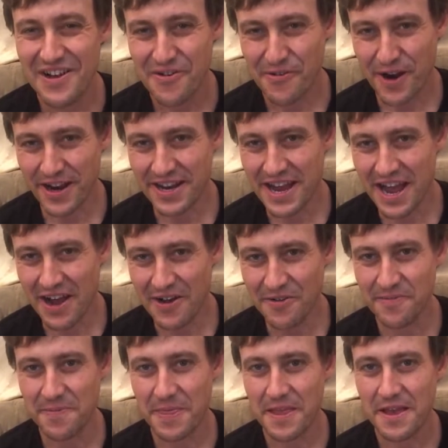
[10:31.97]
Right now,
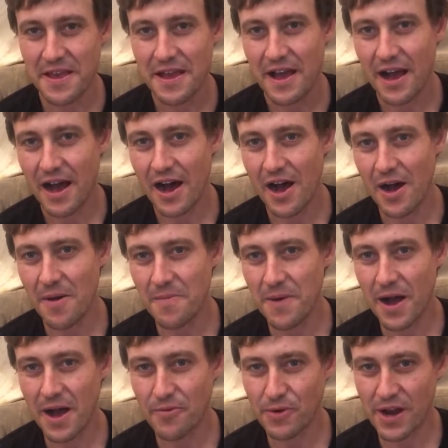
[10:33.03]
um,
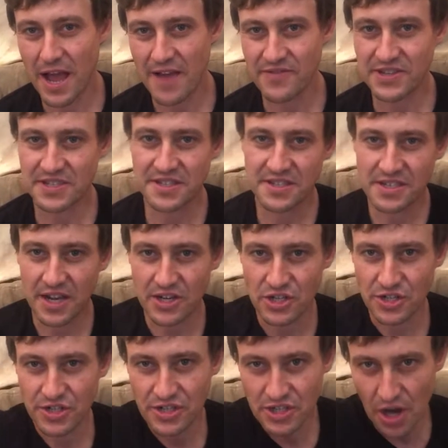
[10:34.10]
I want to have this
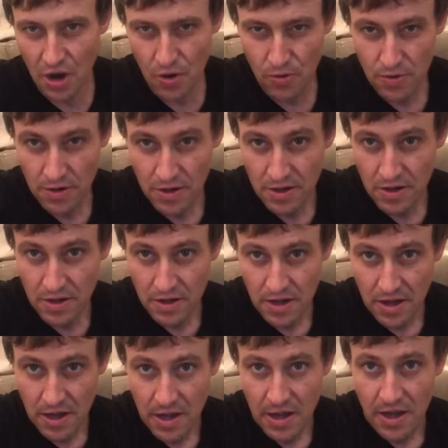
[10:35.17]
discussion. So,
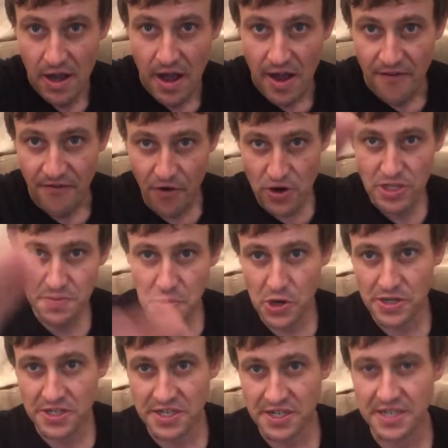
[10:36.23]
first
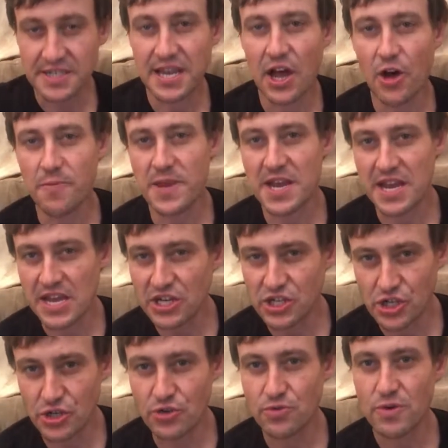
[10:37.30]
person to tell me an
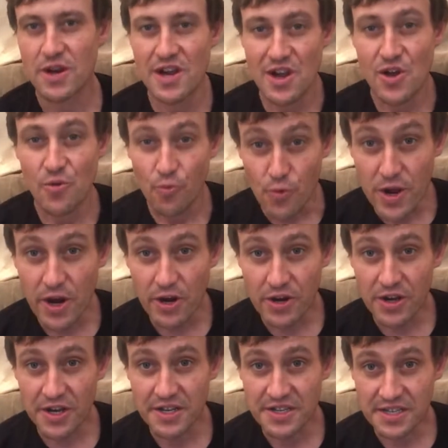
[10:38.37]
issue, we are
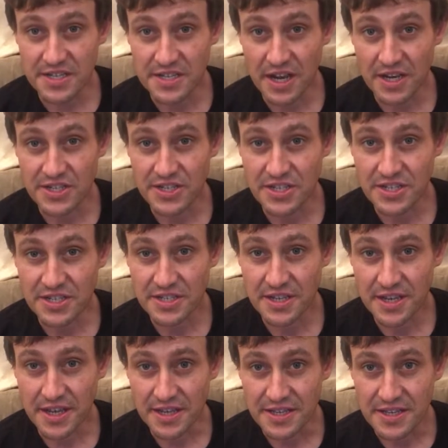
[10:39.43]
going to discuss
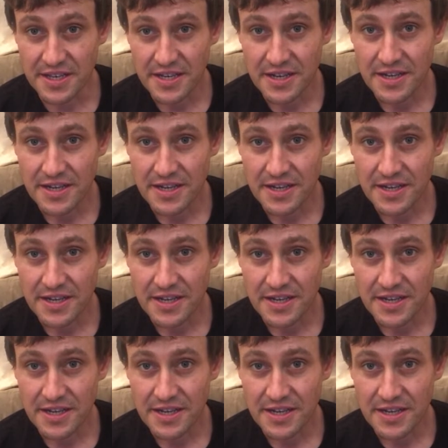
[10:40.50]
it.